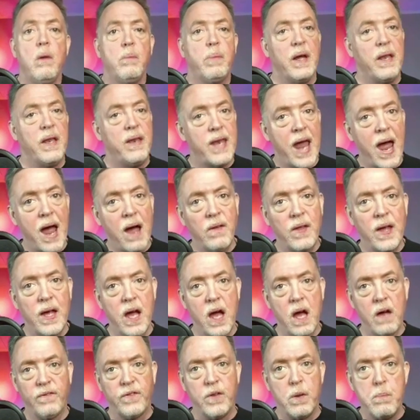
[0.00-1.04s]
but now they
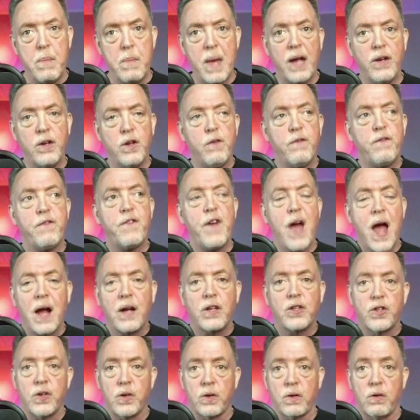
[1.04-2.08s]
have to
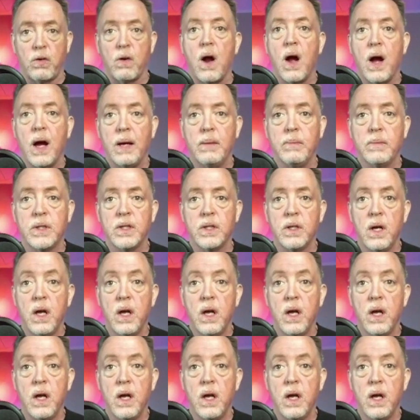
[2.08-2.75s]
manufacture crime.